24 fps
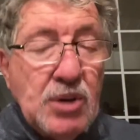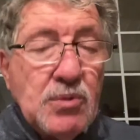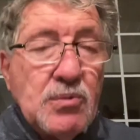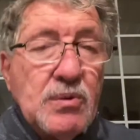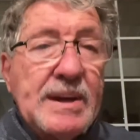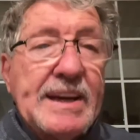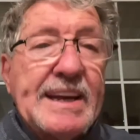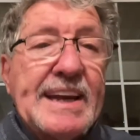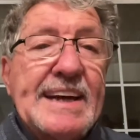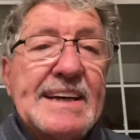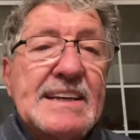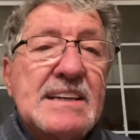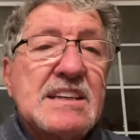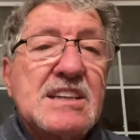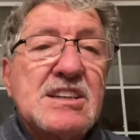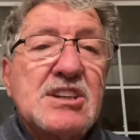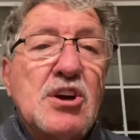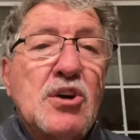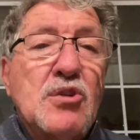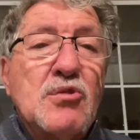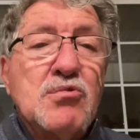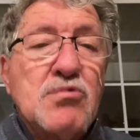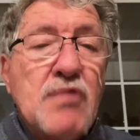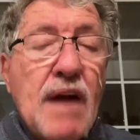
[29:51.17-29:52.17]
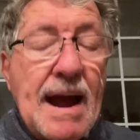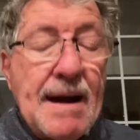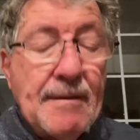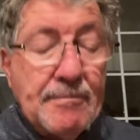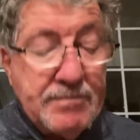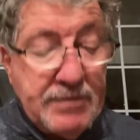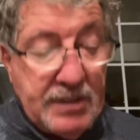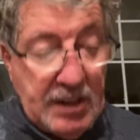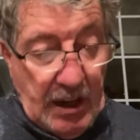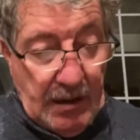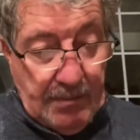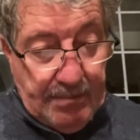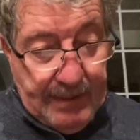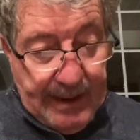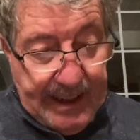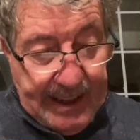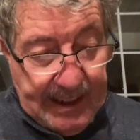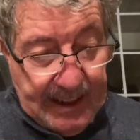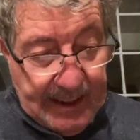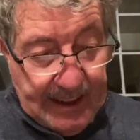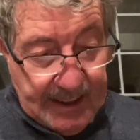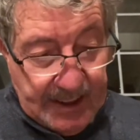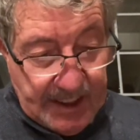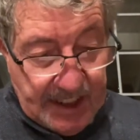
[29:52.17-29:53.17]
We get so wrapped up
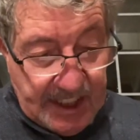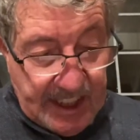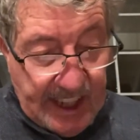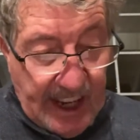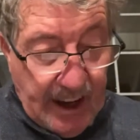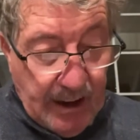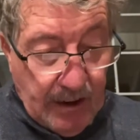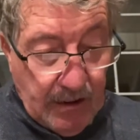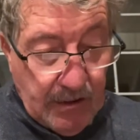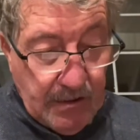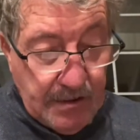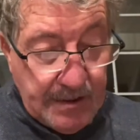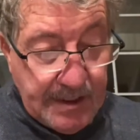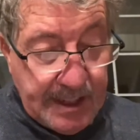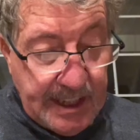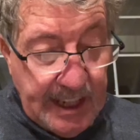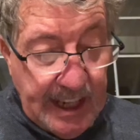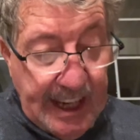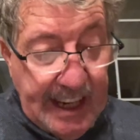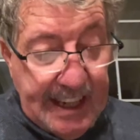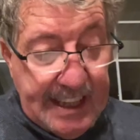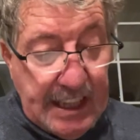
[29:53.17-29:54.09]
in ourselves